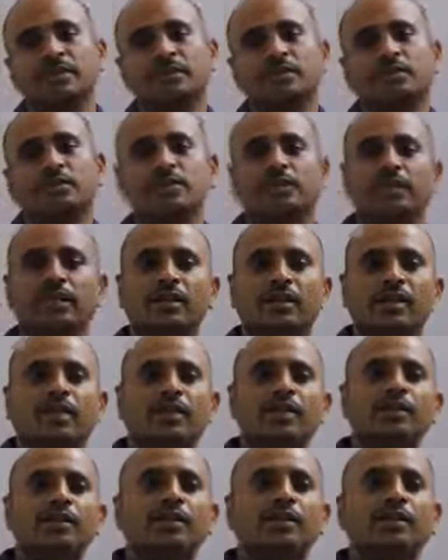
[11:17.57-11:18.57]
So there
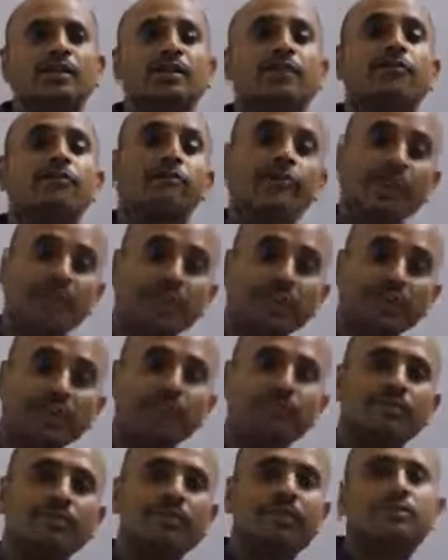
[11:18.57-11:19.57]
are
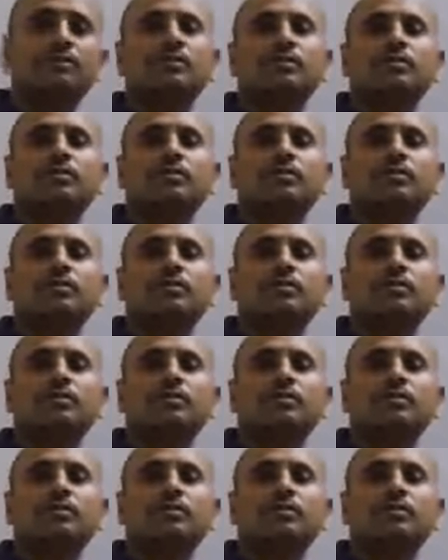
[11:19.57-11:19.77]
5